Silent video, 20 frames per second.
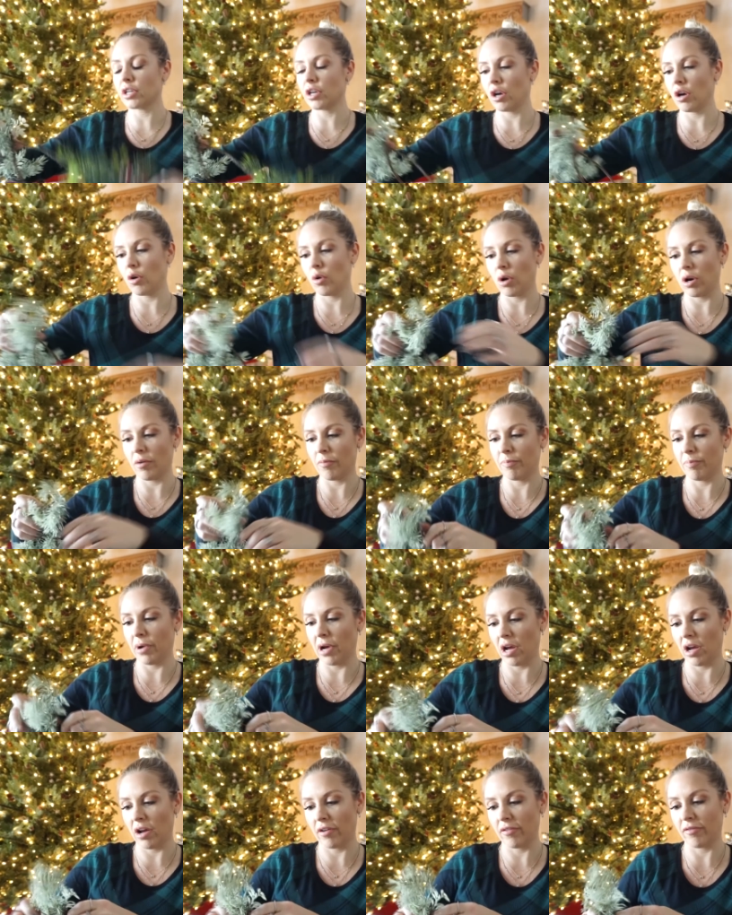go
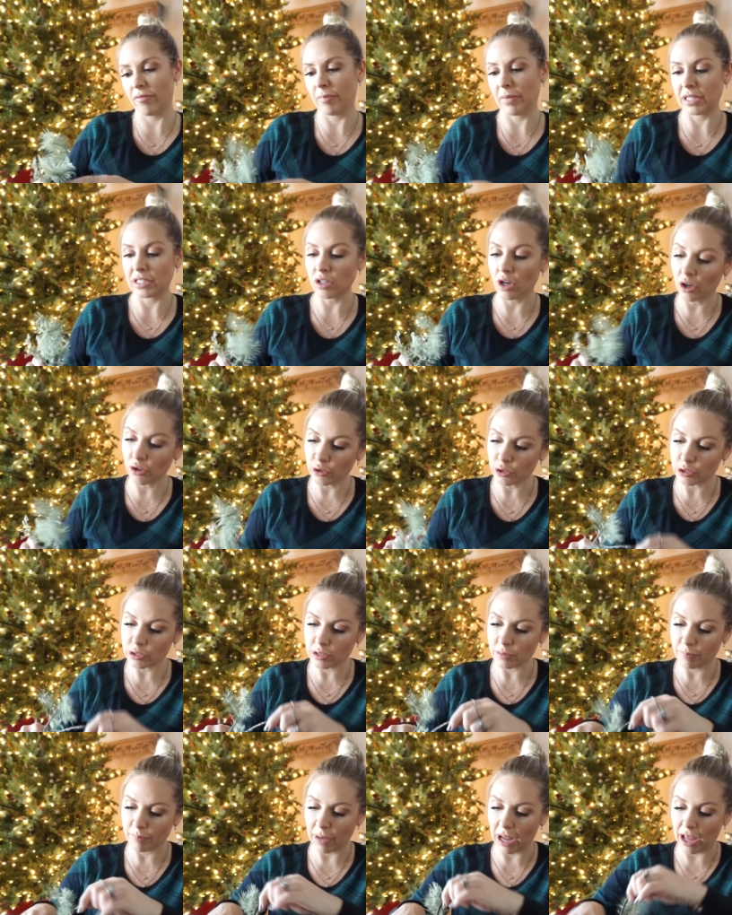above my daughter's
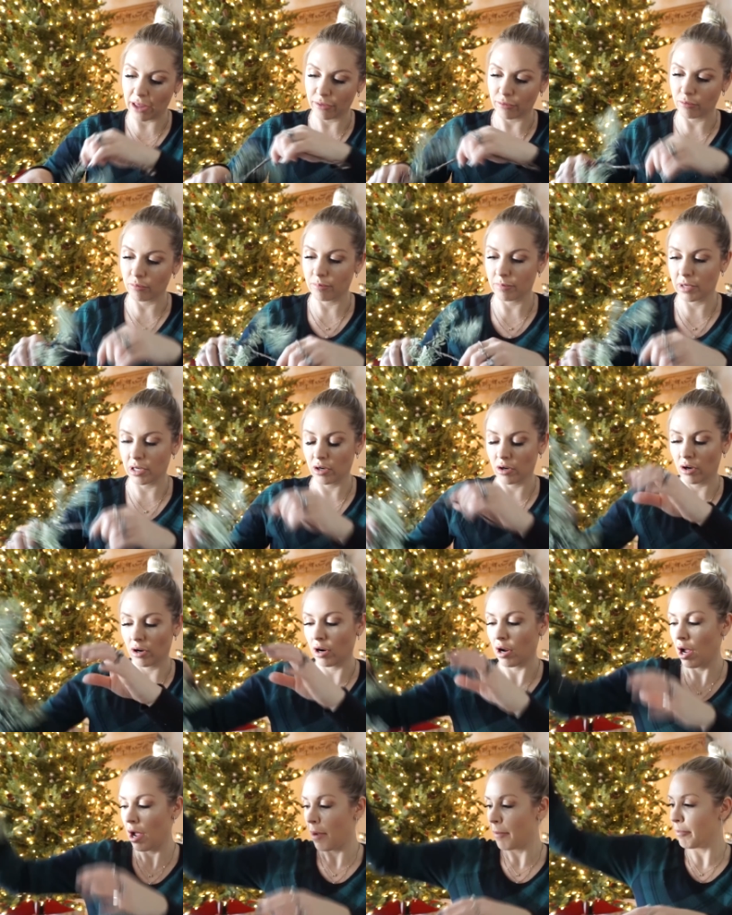bathroom mirror,
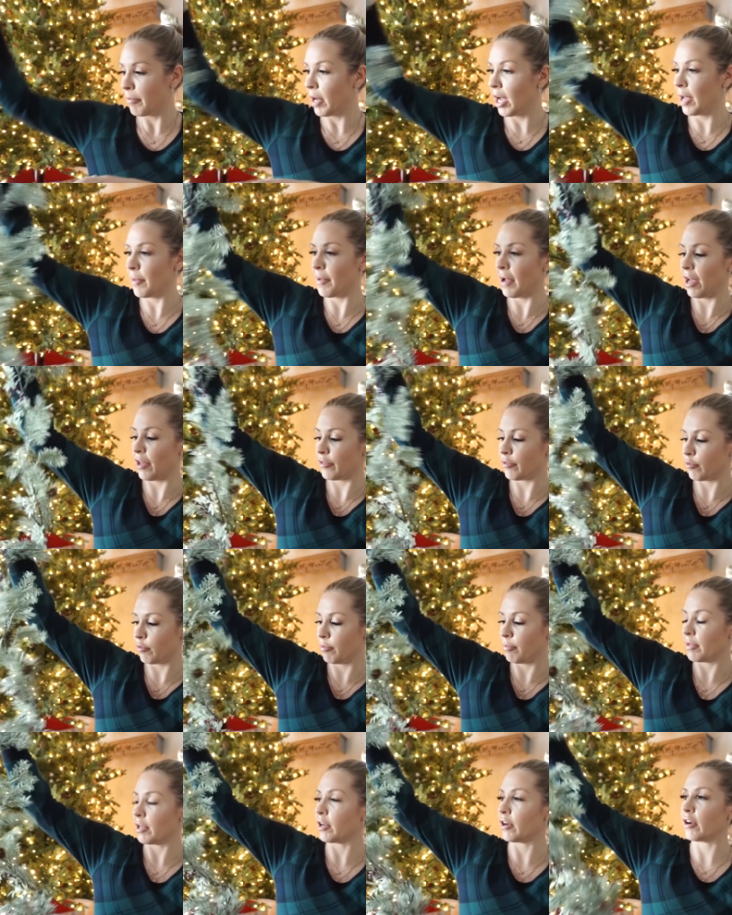my
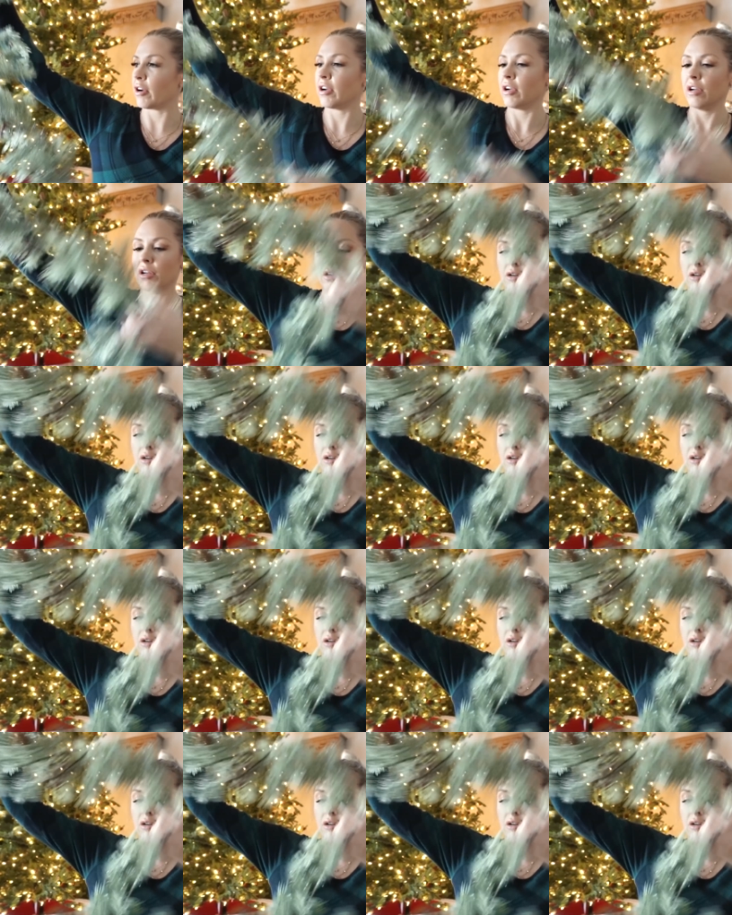bathroom mirror,